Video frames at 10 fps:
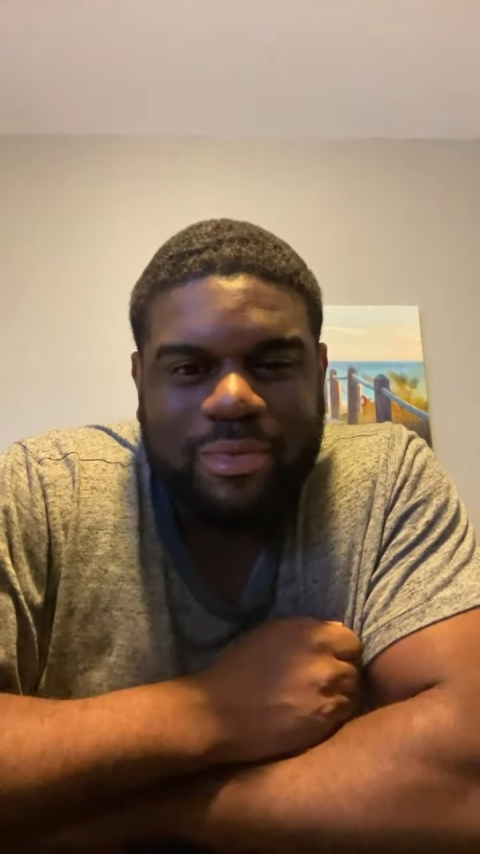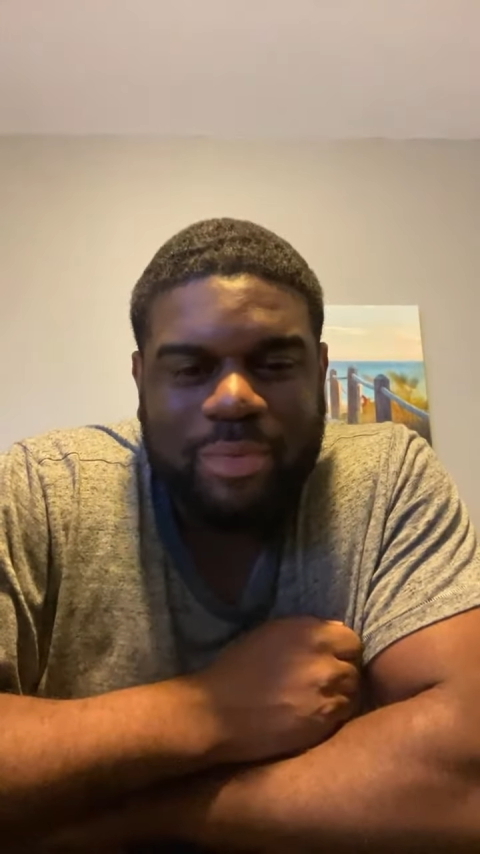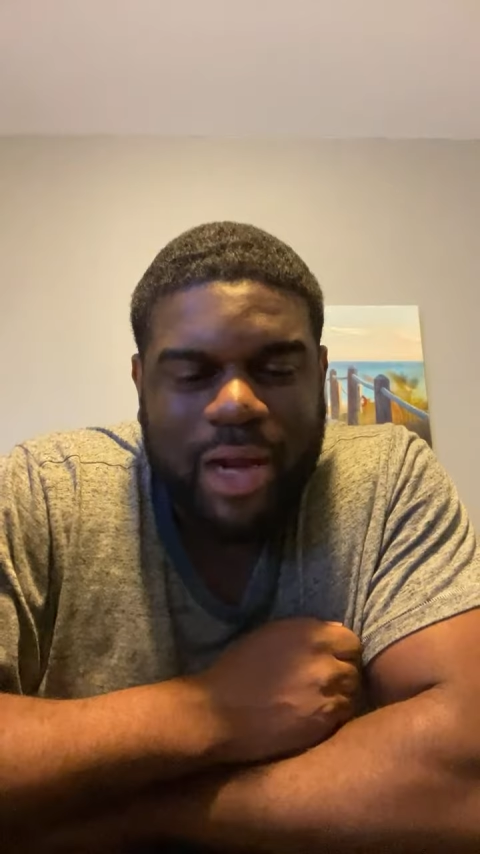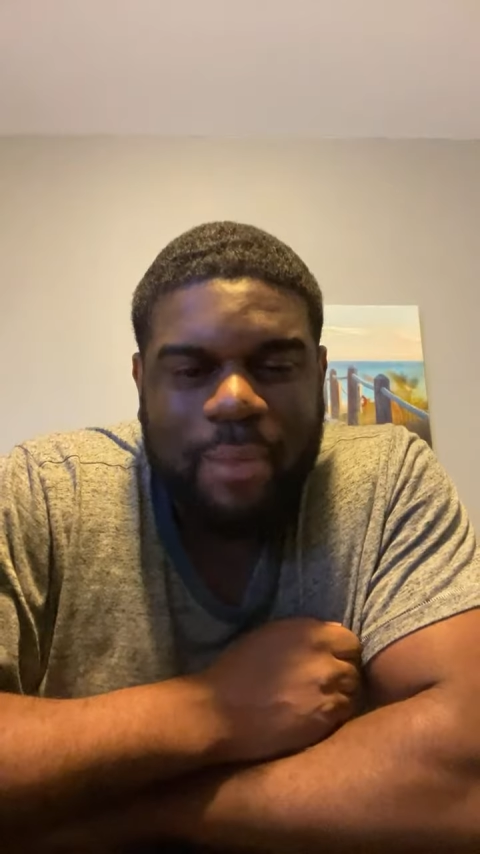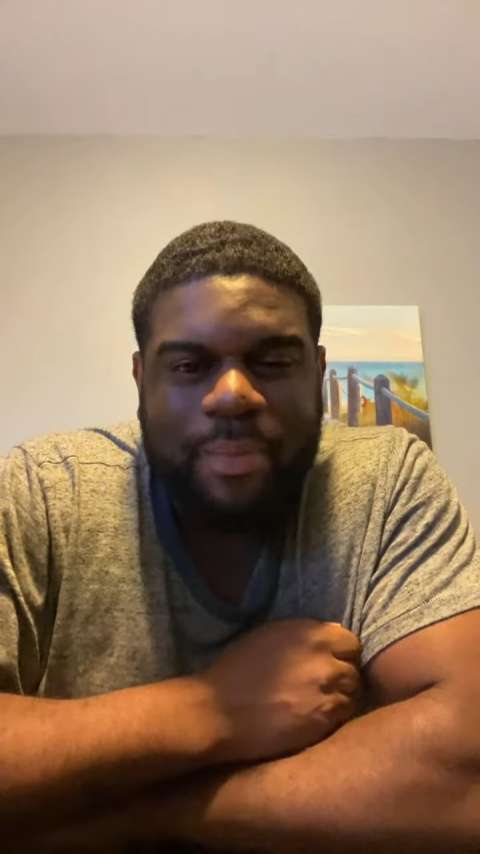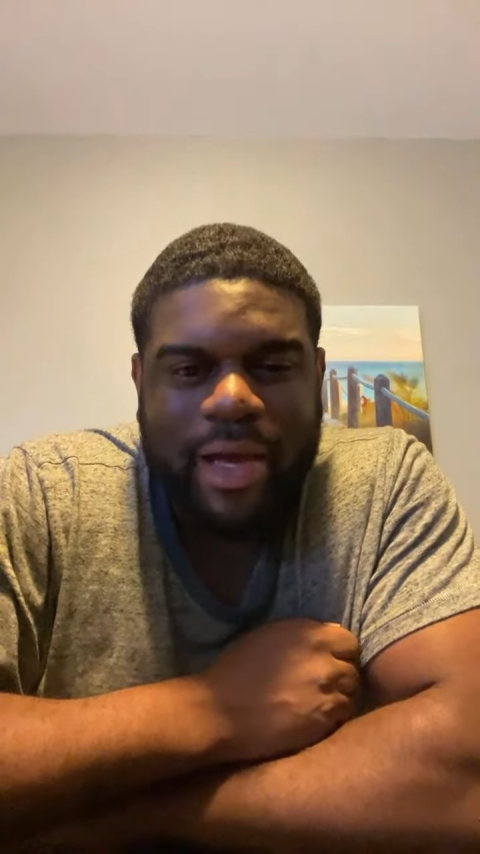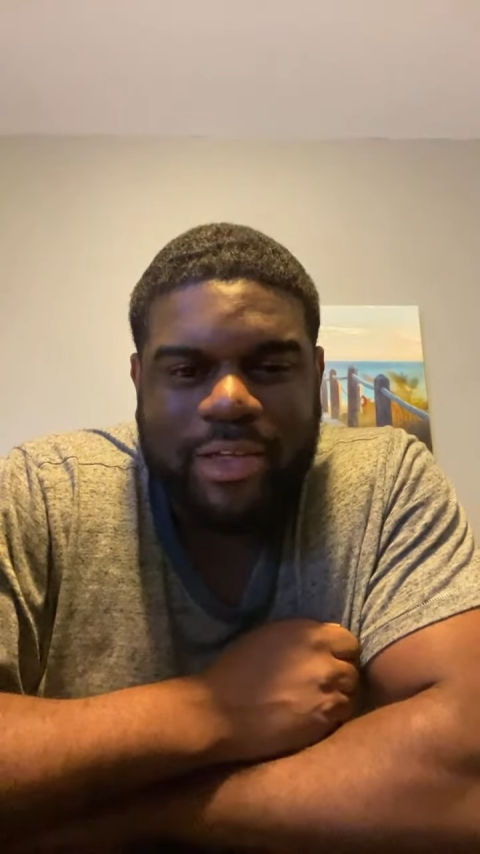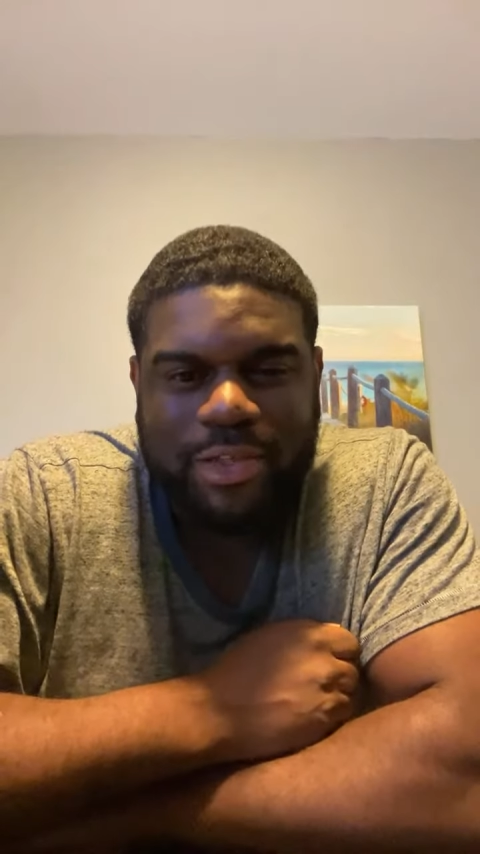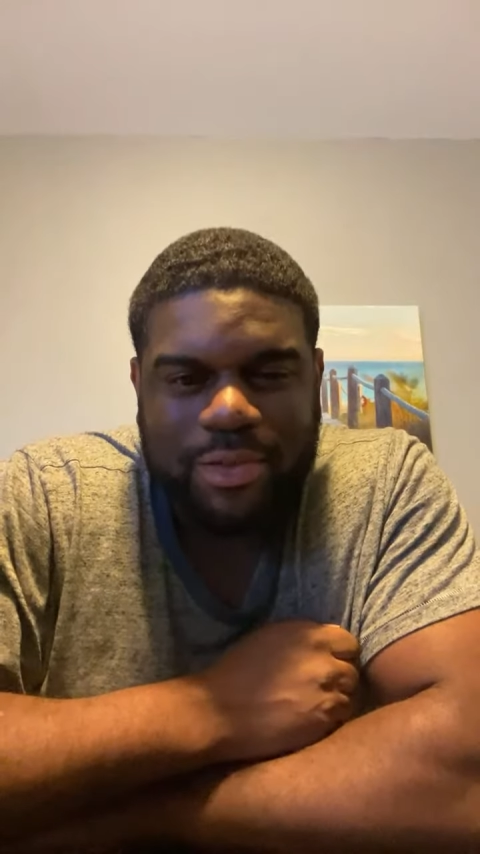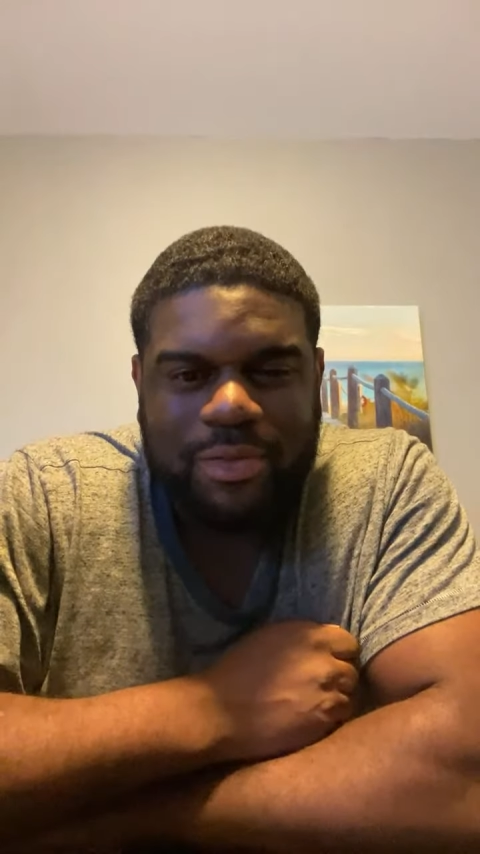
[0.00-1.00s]
But I
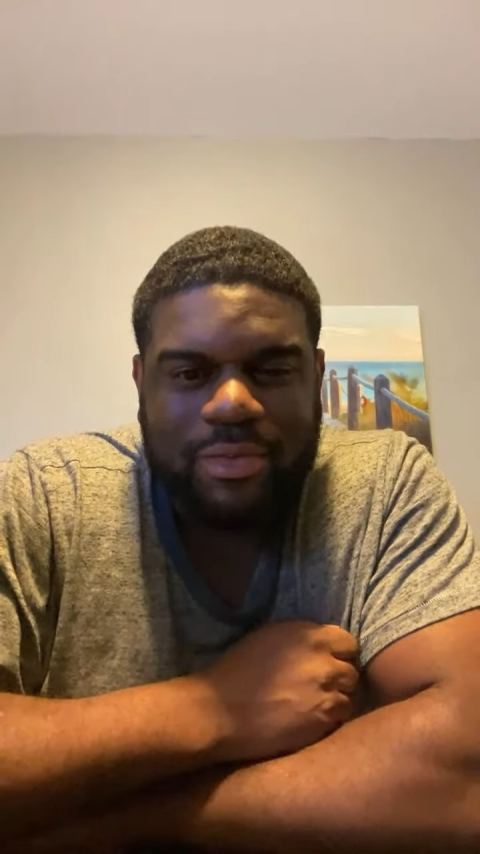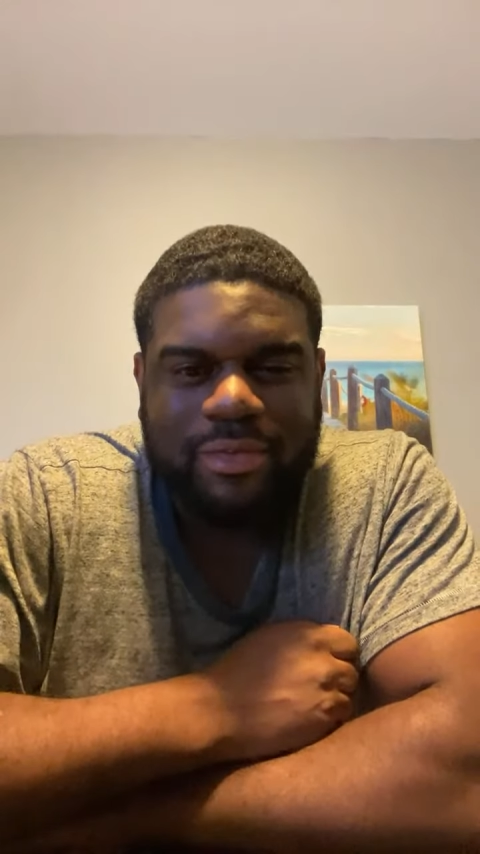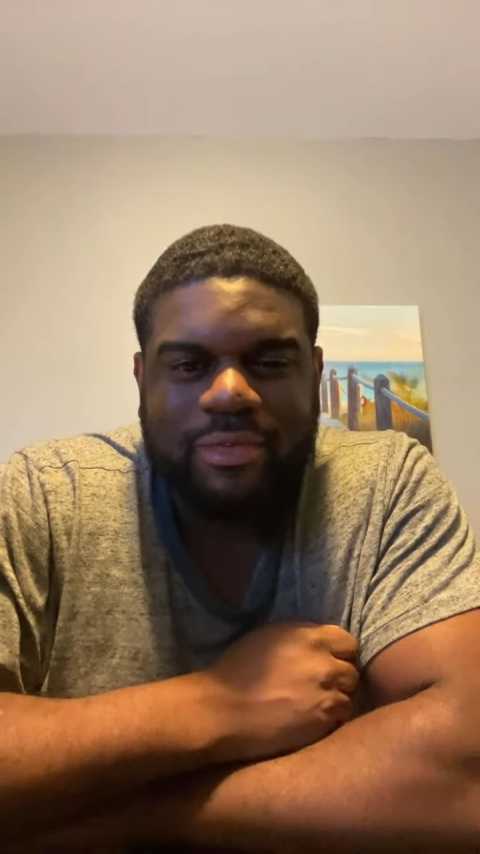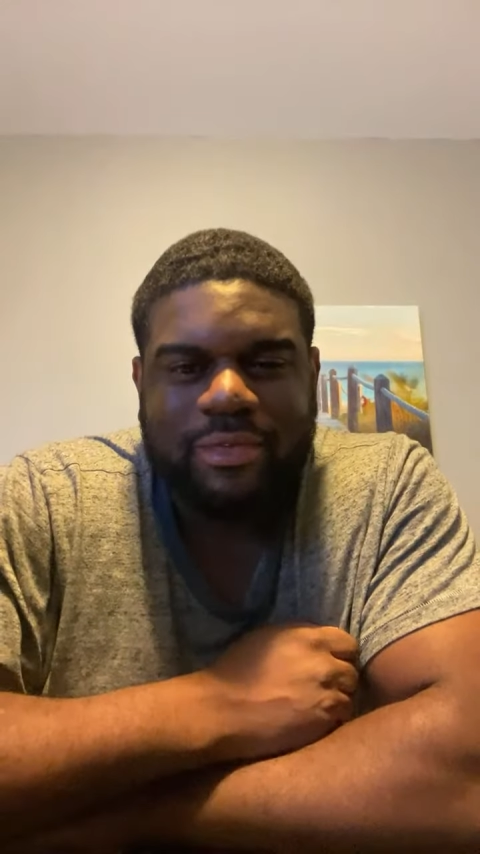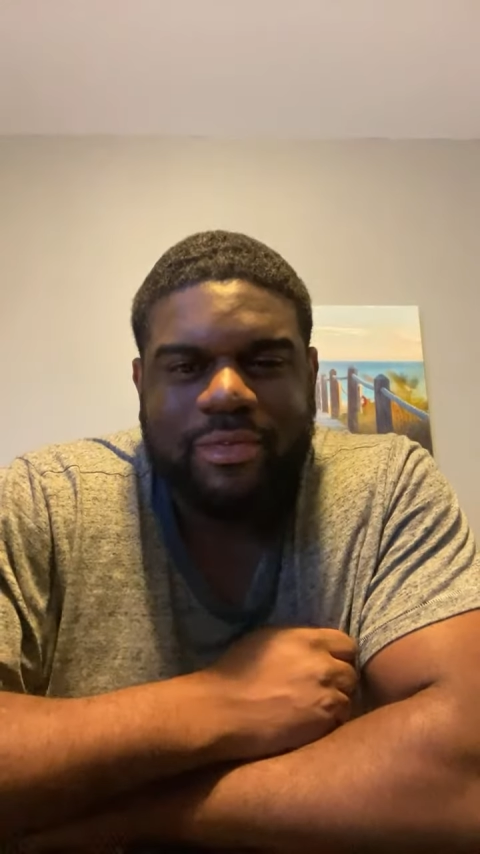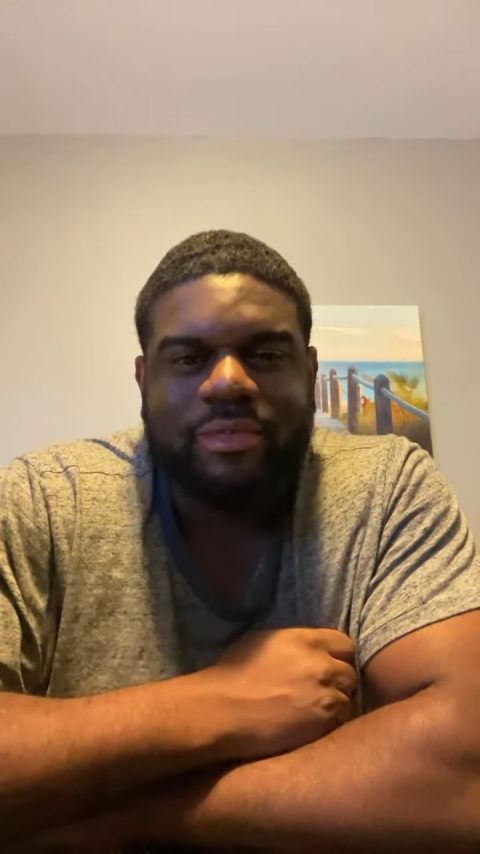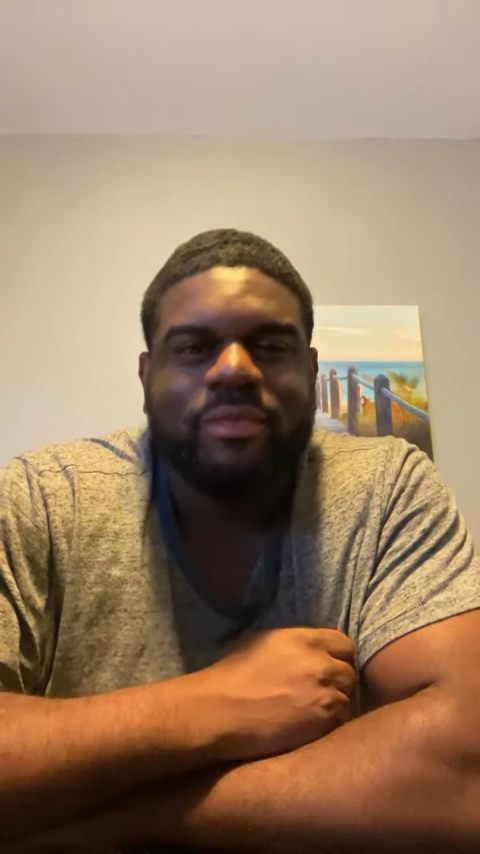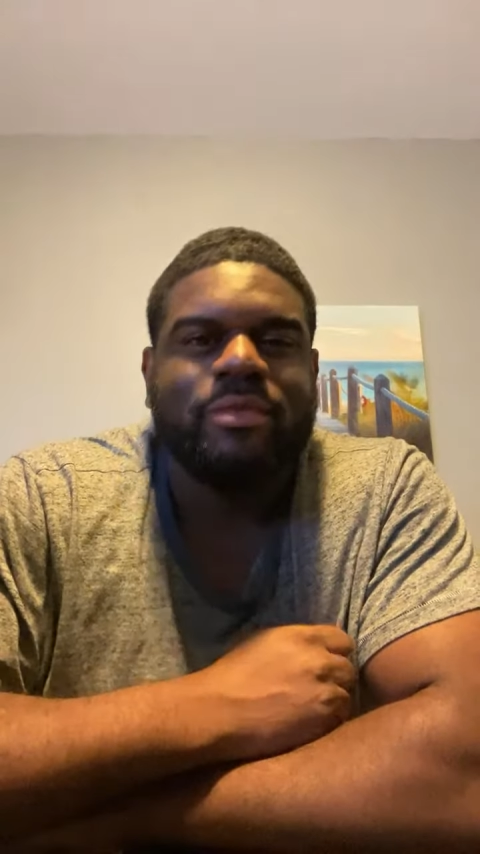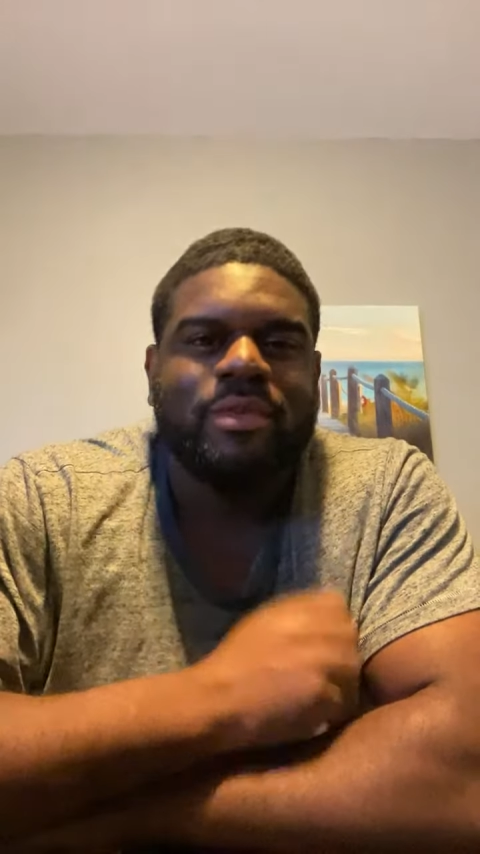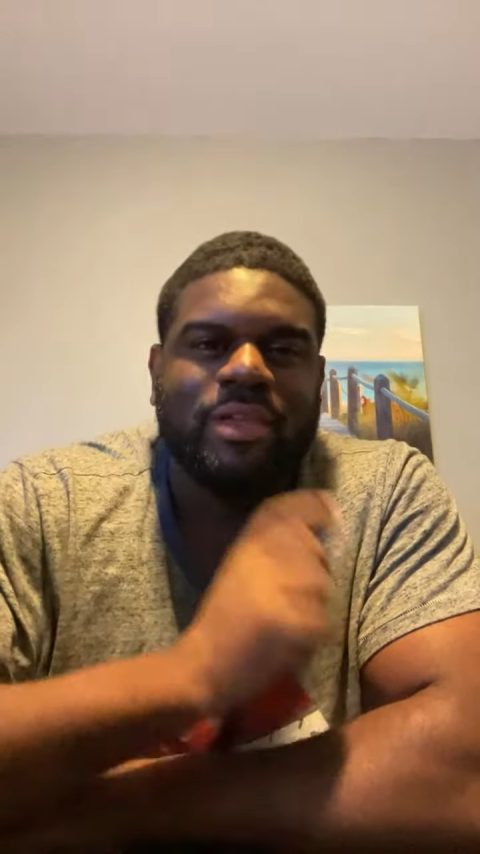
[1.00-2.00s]
bet you.
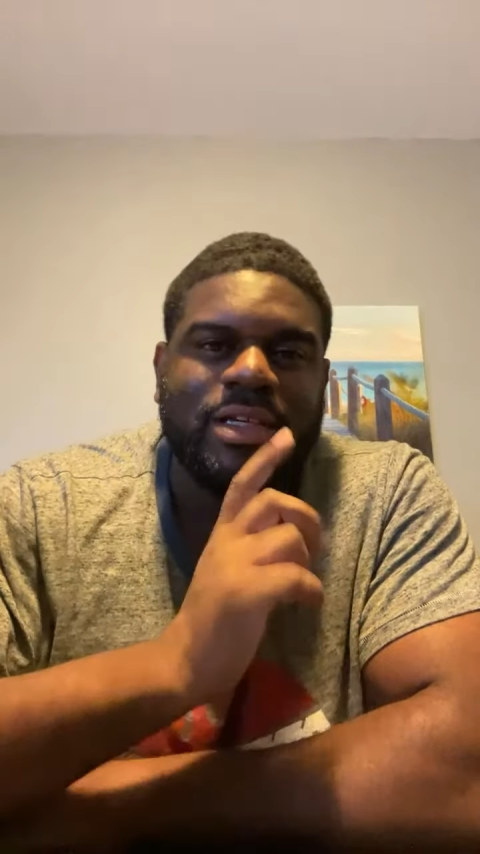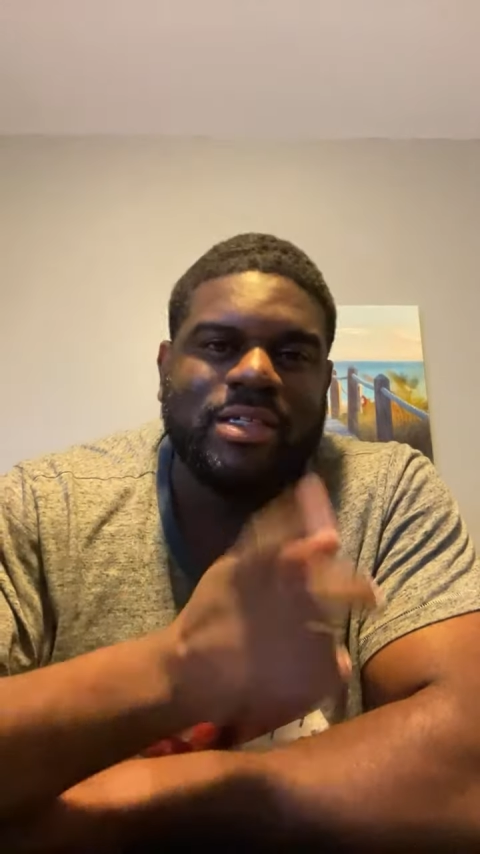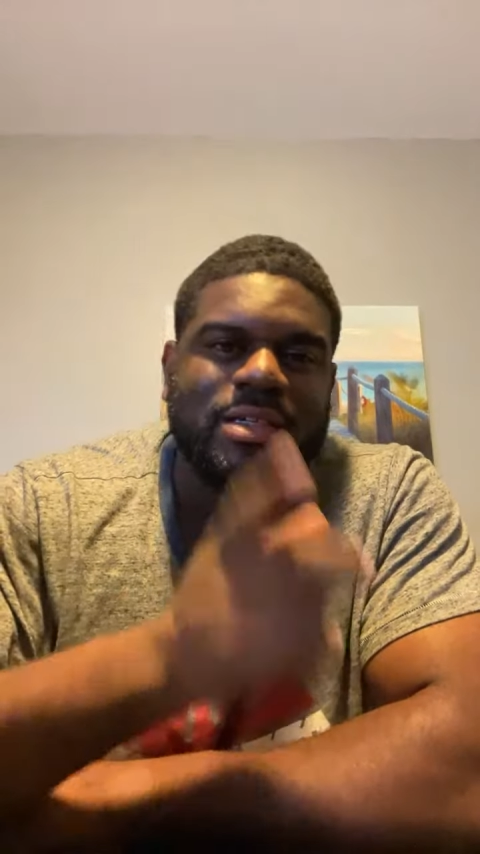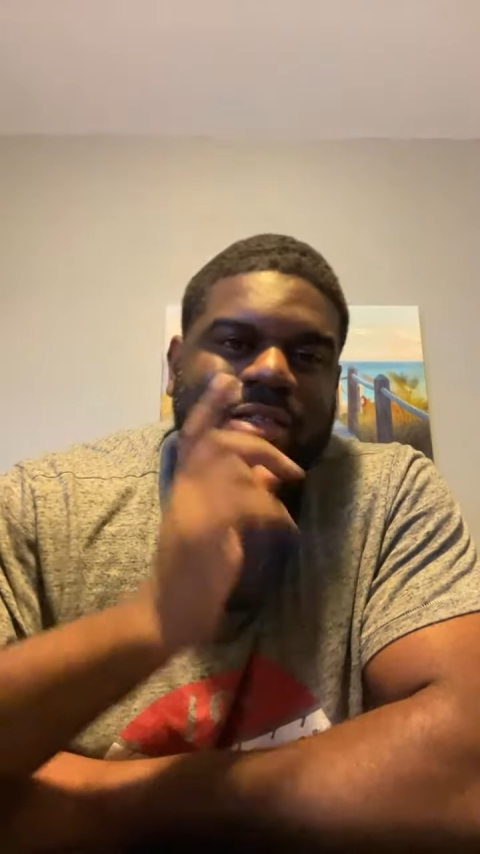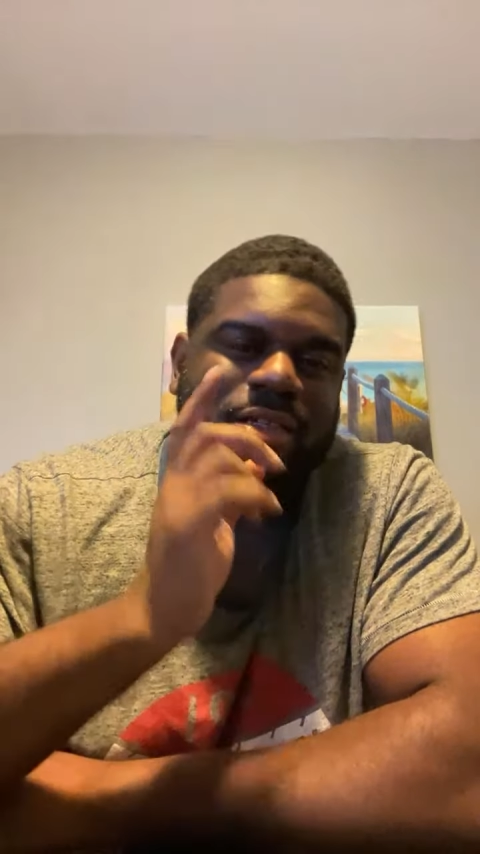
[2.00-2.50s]
Listen,